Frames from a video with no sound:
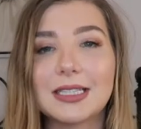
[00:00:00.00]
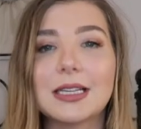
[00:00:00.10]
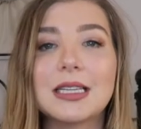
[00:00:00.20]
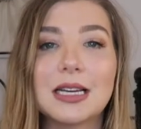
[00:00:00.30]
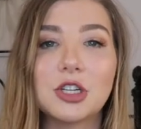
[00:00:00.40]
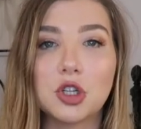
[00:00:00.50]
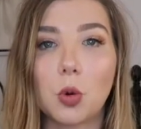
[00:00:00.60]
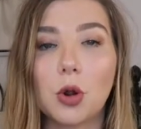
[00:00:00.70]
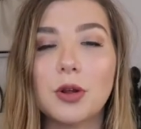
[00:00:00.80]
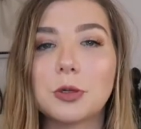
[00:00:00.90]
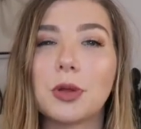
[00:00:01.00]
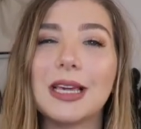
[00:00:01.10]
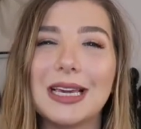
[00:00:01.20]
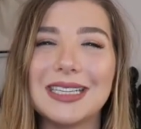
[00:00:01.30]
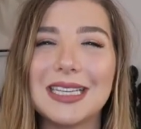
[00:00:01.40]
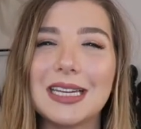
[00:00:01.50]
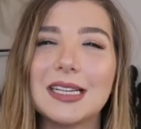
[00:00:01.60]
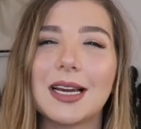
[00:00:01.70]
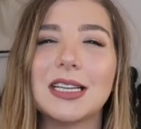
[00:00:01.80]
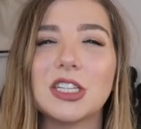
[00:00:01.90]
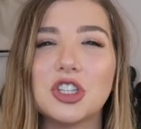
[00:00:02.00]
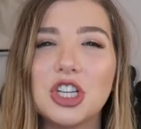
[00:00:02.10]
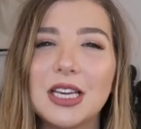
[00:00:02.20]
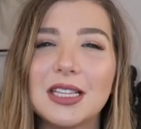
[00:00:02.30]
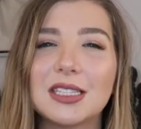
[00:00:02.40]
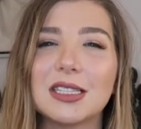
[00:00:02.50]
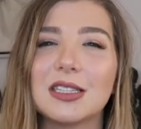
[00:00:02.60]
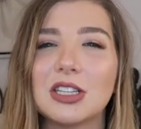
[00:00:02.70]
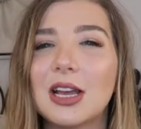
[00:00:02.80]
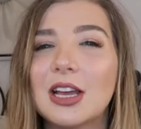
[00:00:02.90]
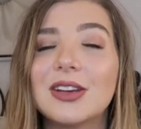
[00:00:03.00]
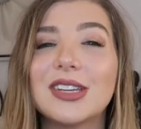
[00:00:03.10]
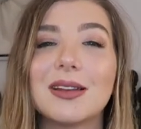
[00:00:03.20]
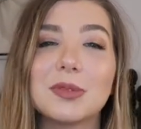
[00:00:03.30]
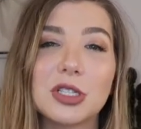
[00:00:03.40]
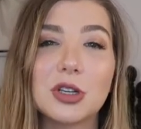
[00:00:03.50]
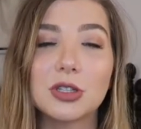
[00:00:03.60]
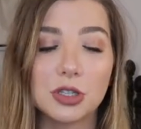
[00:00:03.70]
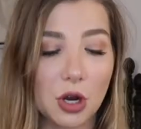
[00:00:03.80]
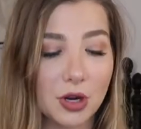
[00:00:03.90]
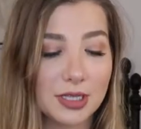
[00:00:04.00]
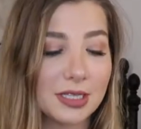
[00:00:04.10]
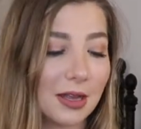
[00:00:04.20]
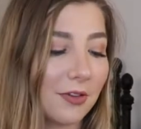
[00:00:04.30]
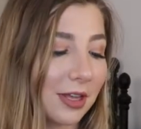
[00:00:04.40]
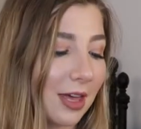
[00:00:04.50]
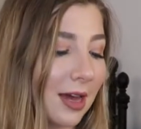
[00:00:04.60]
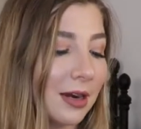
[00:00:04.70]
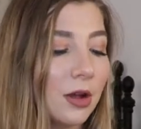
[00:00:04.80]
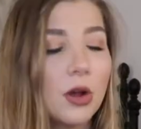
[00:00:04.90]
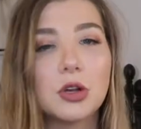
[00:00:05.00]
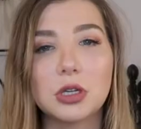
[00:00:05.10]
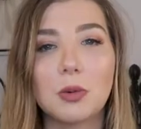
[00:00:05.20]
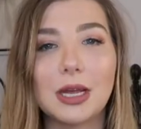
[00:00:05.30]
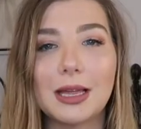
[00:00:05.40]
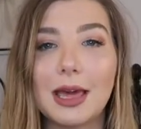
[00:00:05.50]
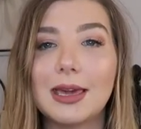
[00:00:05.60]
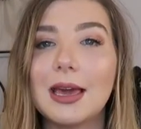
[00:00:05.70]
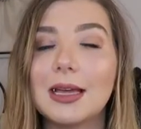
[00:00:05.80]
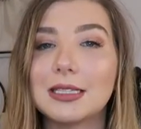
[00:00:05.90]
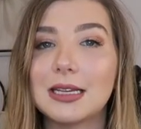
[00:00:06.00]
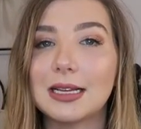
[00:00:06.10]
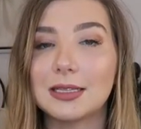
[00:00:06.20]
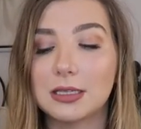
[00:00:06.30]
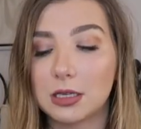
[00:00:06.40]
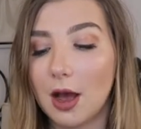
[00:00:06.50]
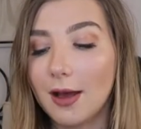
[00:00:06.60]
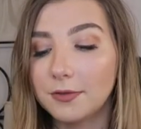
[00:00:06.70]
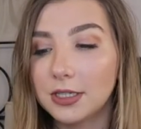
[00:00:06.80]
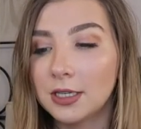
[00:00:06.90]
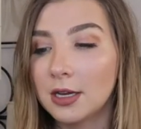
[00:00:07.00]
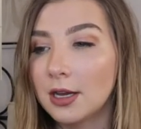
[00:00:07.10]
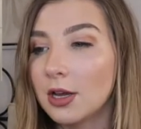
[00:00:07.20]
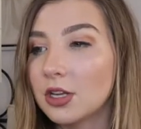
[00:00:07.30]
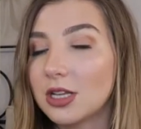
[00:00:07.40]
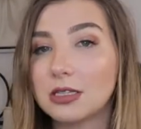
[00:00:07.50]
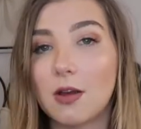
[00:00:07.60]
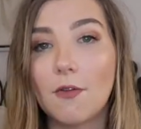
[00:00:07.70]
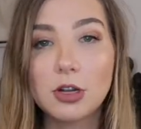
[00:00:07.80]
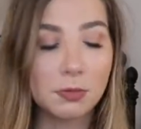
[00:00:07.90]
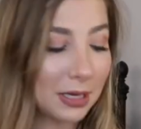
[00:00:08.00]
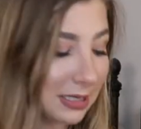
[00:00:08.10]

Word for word: And since it is shorter, it's really easy to tuck into jeans and denim skirts and stuff like that. So I really like it. It's nice and soft. So that's the first